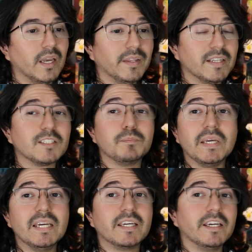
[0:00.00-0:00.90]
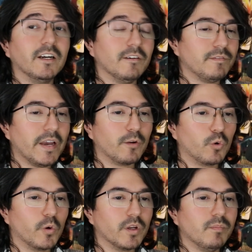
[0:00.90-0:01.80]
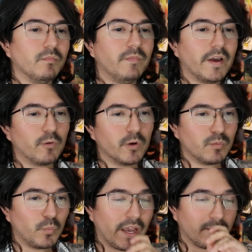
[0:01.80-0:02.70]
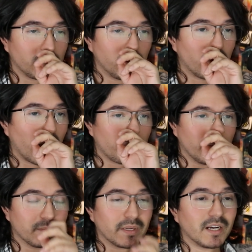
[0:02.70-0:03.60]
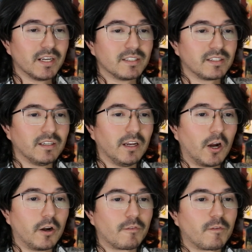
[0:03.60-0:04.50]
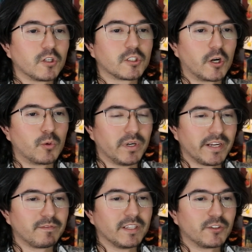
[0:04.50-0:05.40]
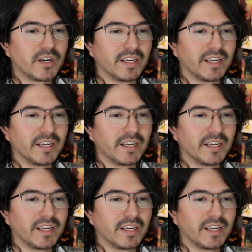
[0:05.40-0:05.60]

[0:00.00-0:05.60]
And then speaking of Fan Rotom, we have 2 copies because in our first turn, we're definitely trying to